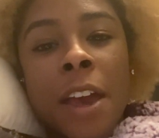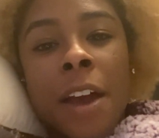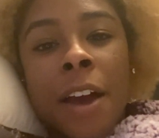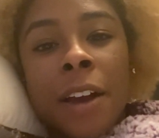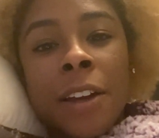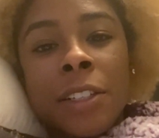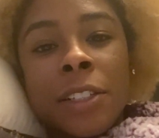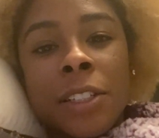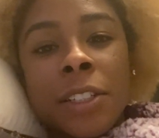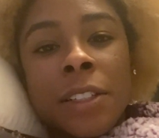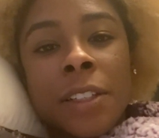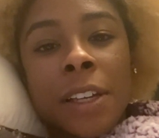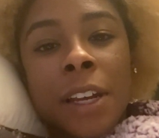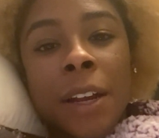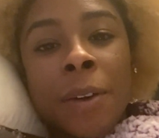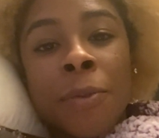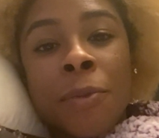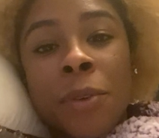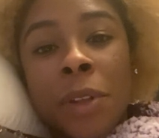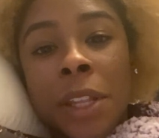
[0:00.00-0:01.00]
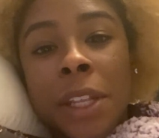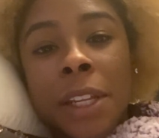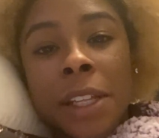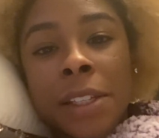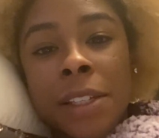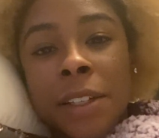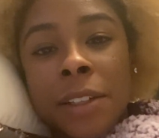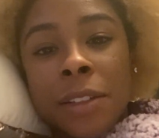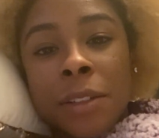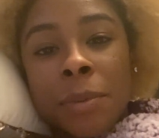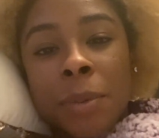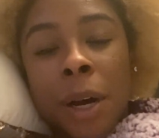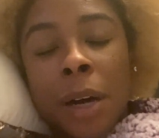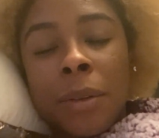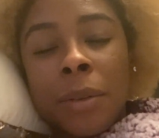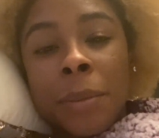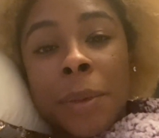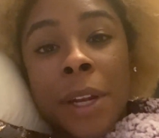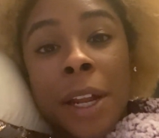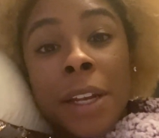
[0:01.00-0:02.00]
I was just like, I really need to get this
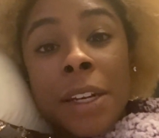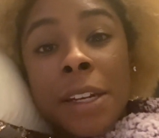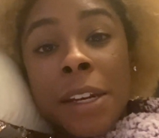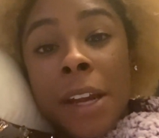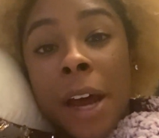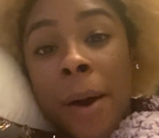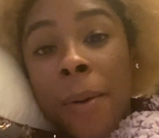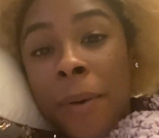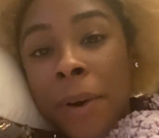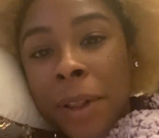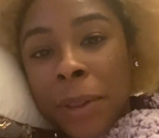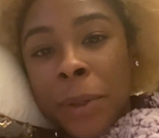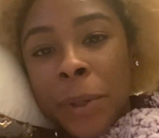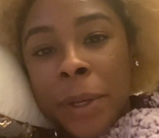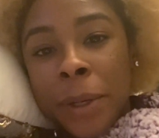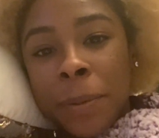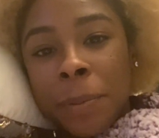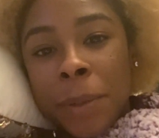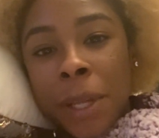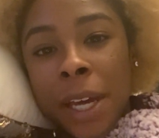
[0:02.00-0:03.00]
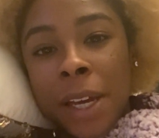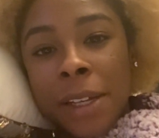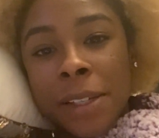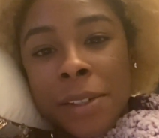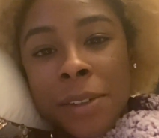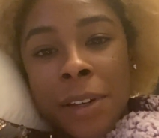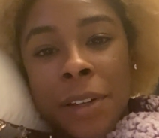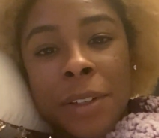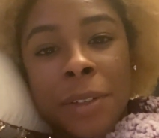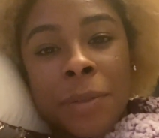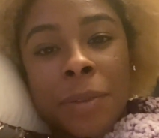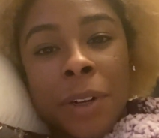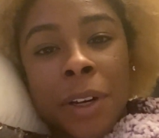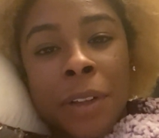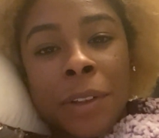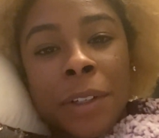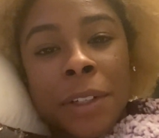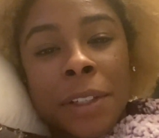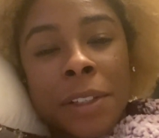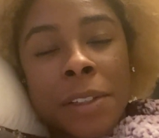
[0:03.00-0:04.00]
problem. And I did not want to look at the answer. I didn't want
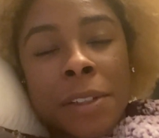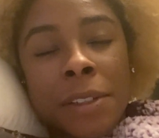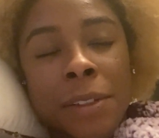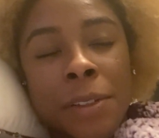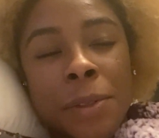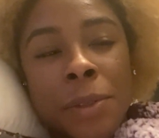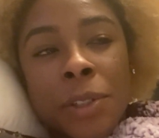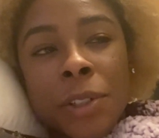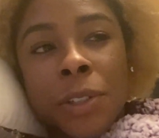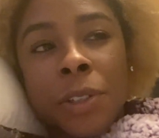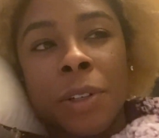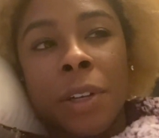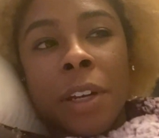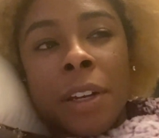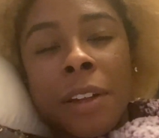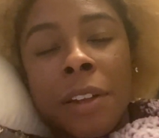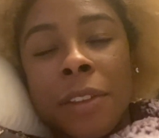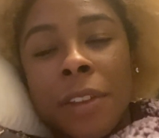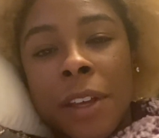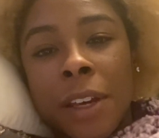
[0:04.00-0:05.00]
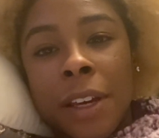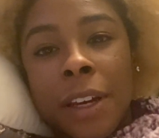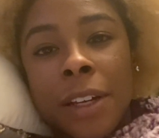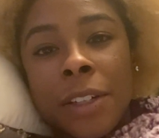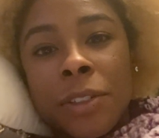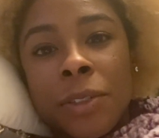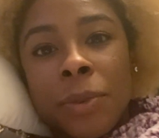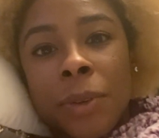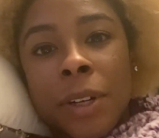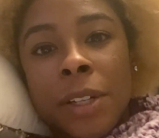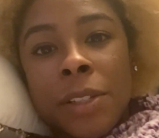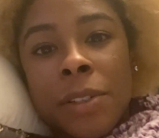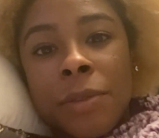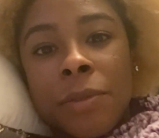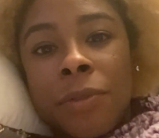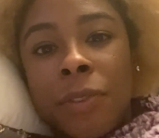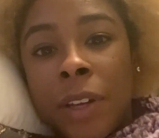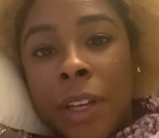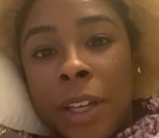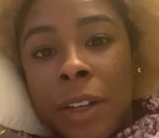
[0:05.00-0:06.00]
to look at the solution or anything. I just wanted to
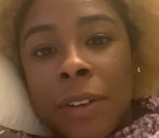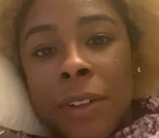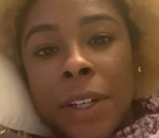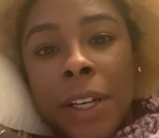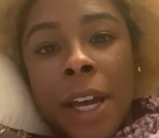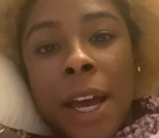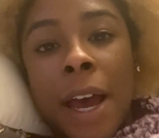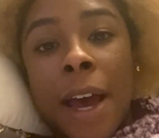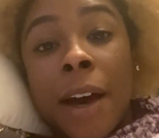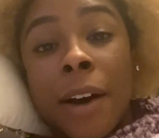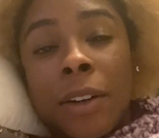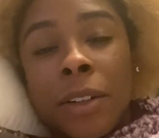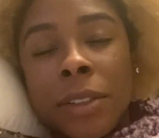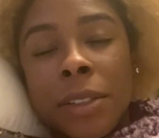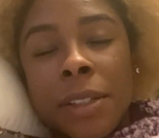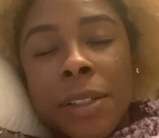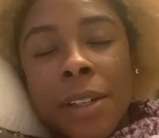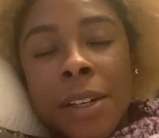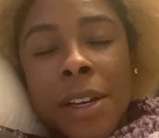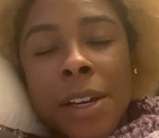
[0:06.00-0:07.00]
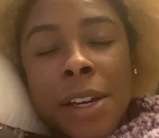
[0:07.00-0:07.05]
figure it out.